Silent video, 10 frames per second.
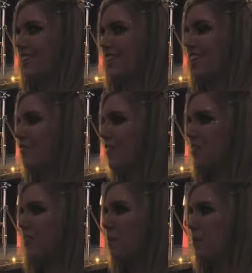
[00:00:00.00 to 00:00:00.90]
Never
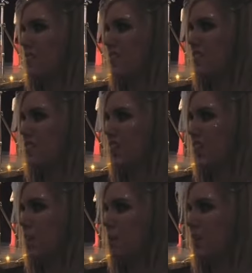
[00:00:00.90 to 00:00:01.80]
give up and just
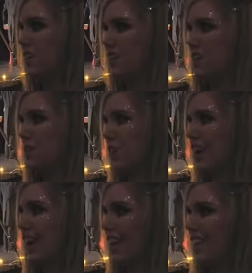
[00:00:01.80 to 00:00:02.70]
keep on trying.